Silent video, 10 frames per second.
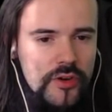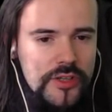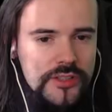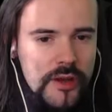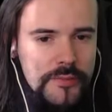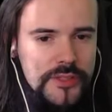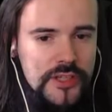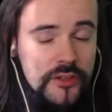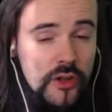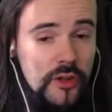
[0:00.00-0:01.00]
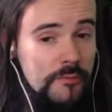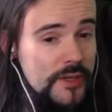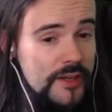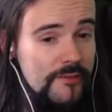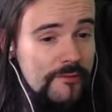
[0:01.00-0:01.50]
raised zombies can no longer
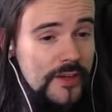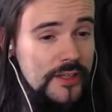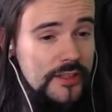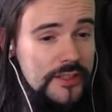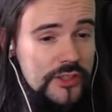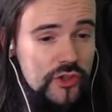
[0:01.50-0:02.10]
be evaded.